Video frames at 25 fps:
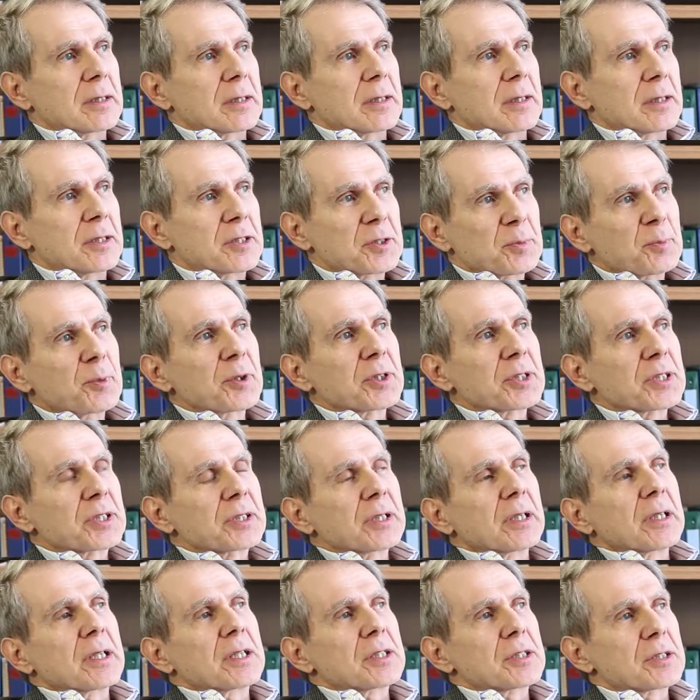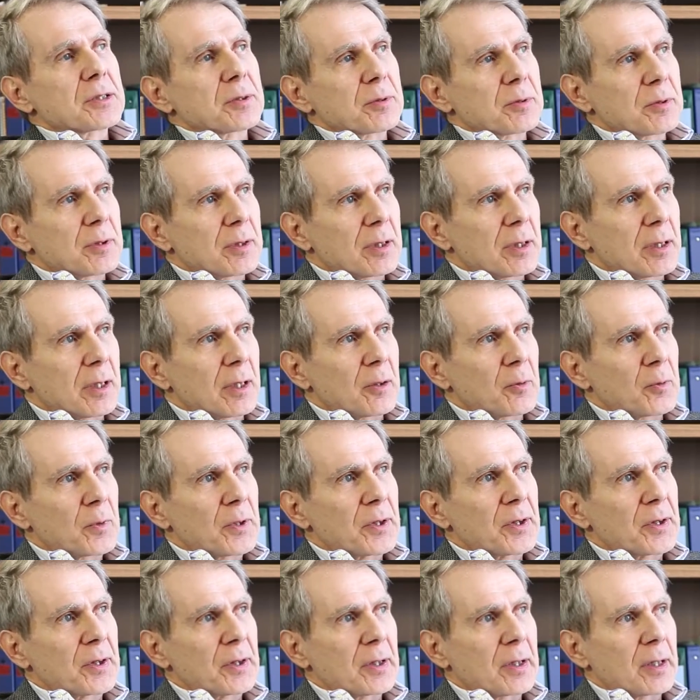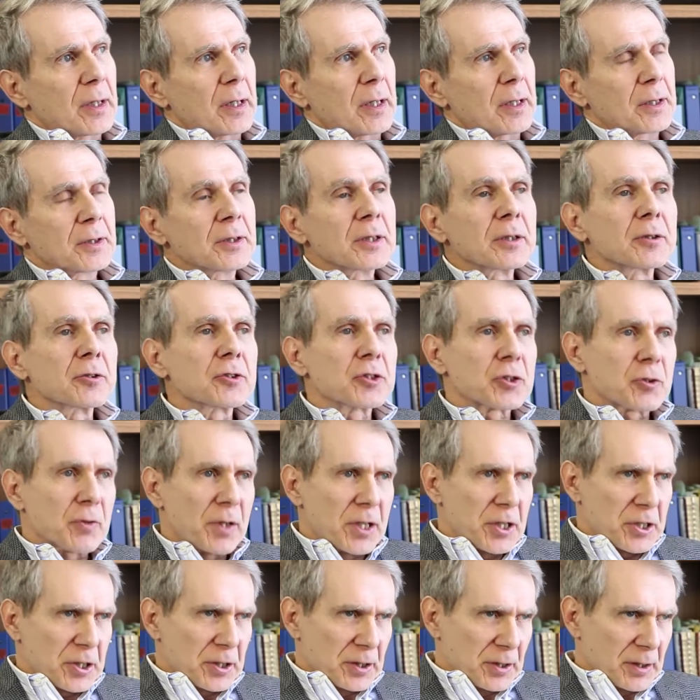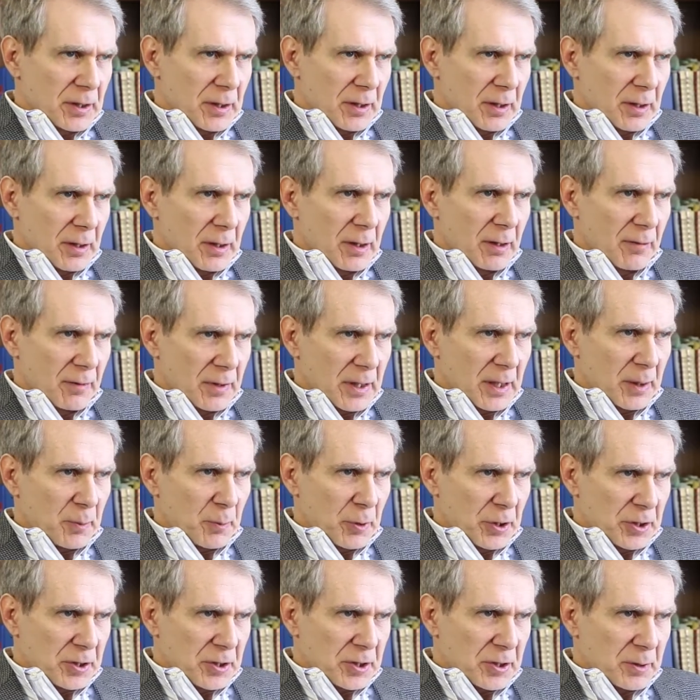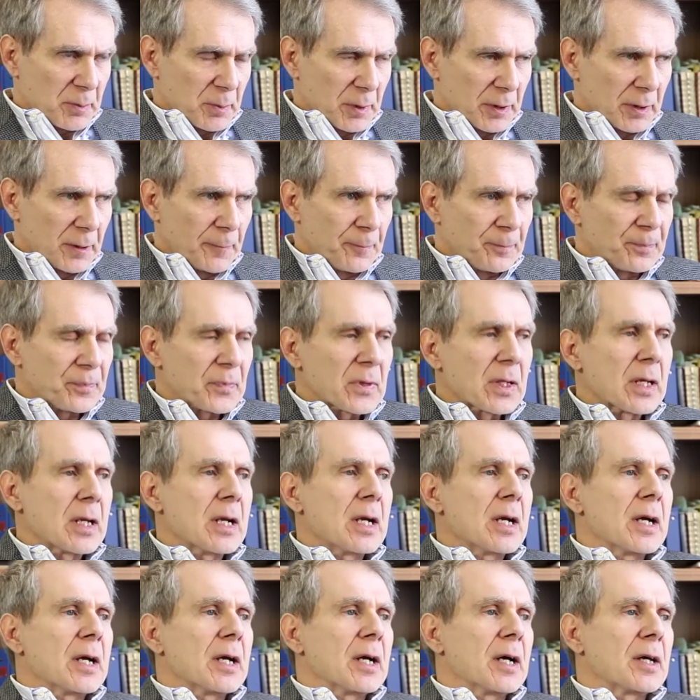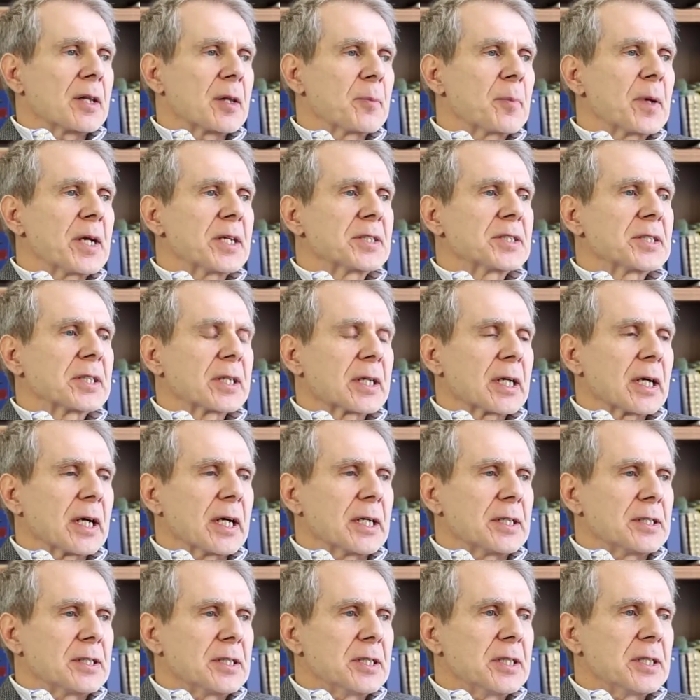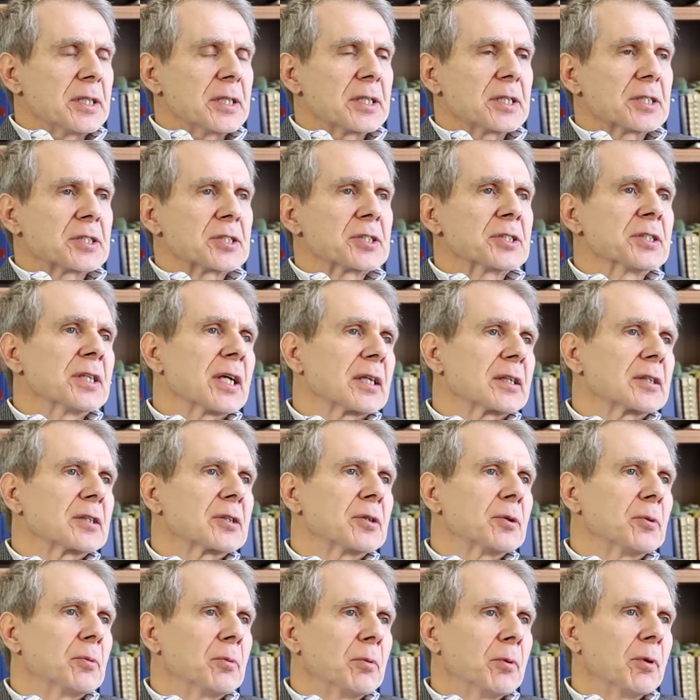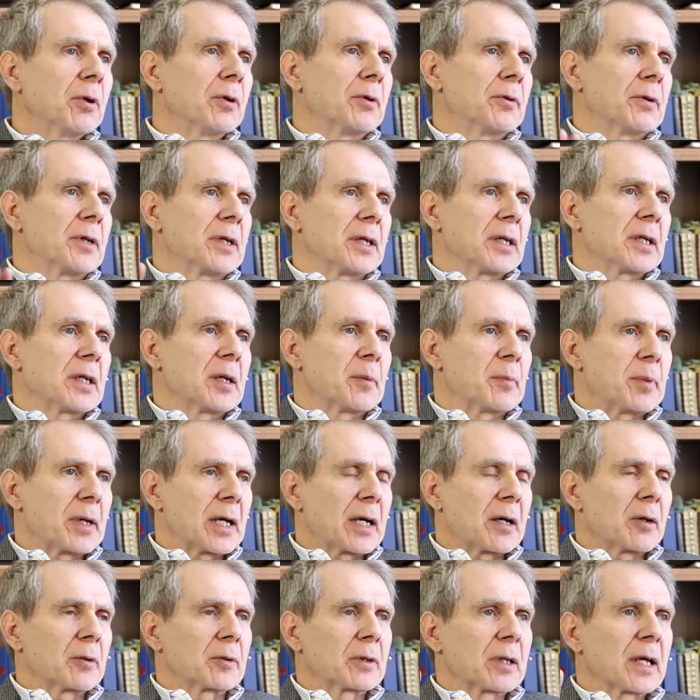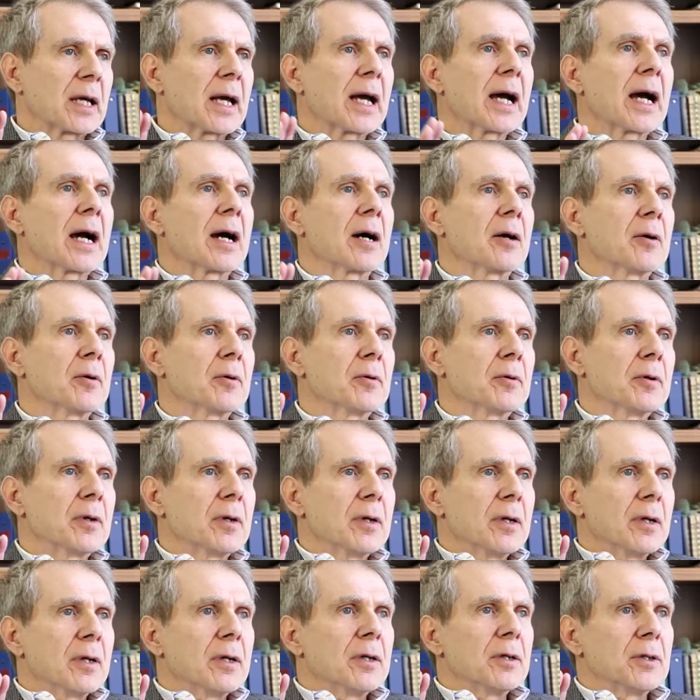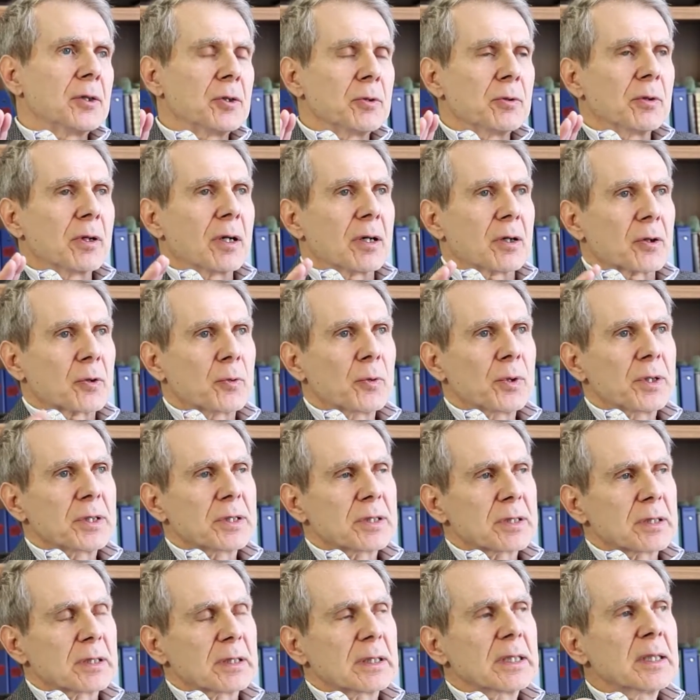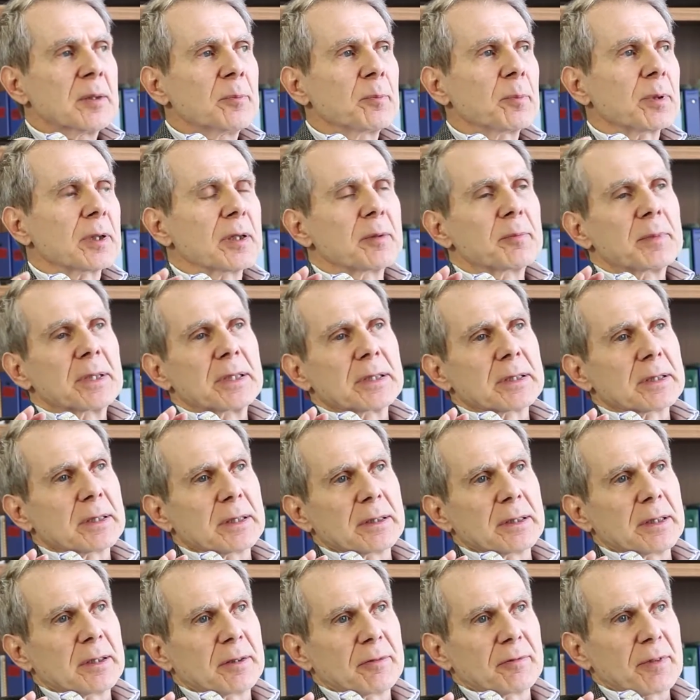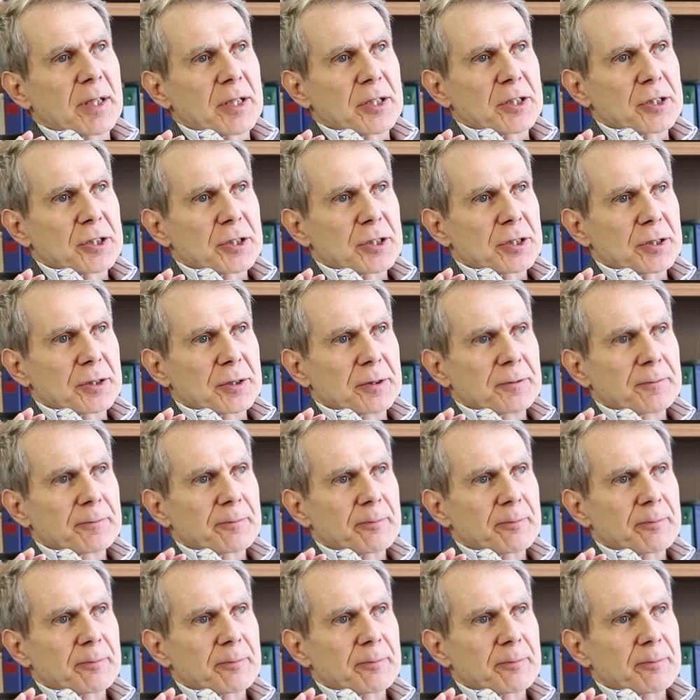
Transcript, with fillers: His book starts with an illustration of that principle. The basic idea is not to worry about how you are going to implement an invention